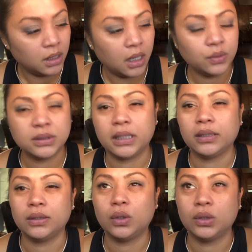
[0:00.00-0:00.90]
I was
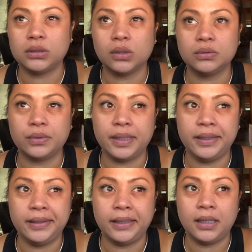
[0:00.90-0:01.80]
like, you know, it's all
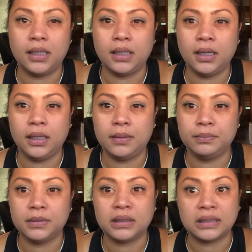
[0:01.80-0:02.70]
gray and I
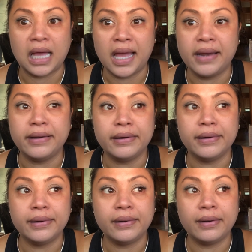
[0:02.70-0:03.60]
am tan.